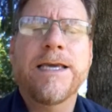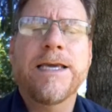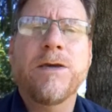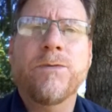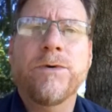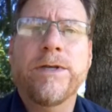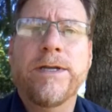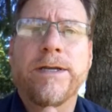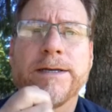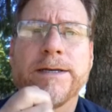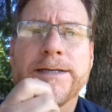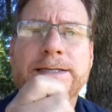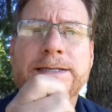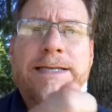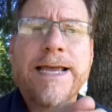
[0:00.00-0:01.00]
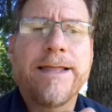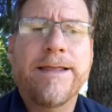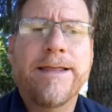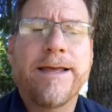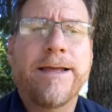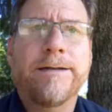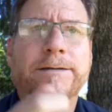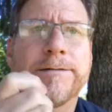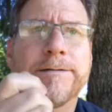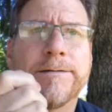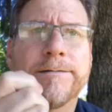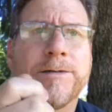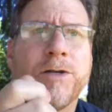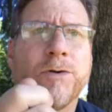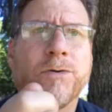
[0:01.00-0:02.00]
he would say that,
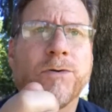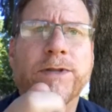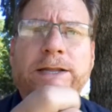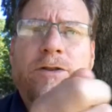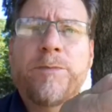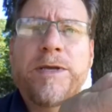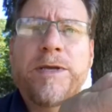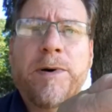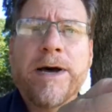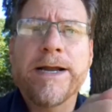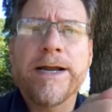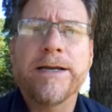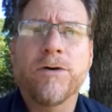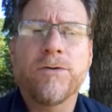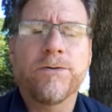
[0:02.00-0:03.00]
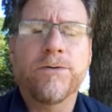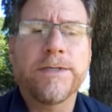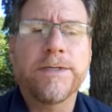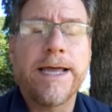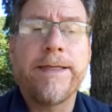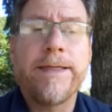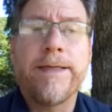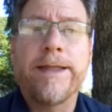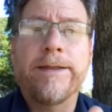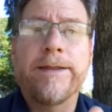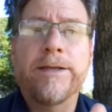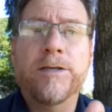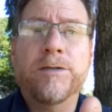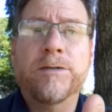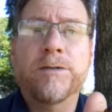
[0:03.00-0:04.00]
let there be pine cones, and then
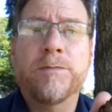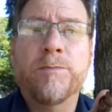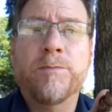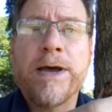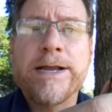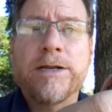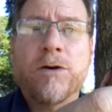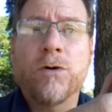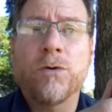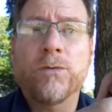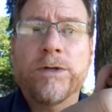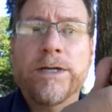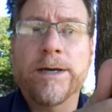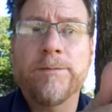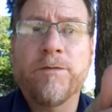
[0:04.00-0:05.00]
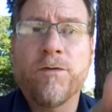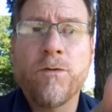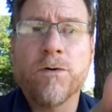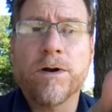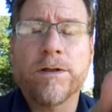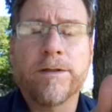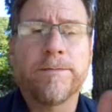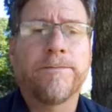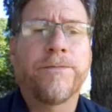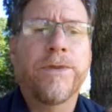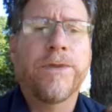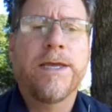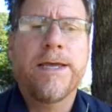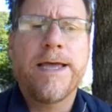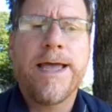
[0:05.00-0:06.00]
this pine cone would come forth.
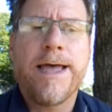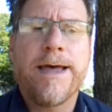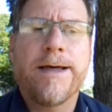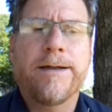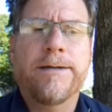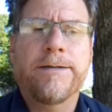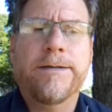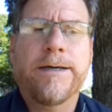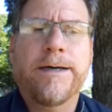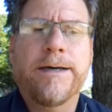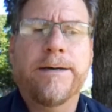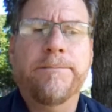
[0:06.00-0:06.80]
And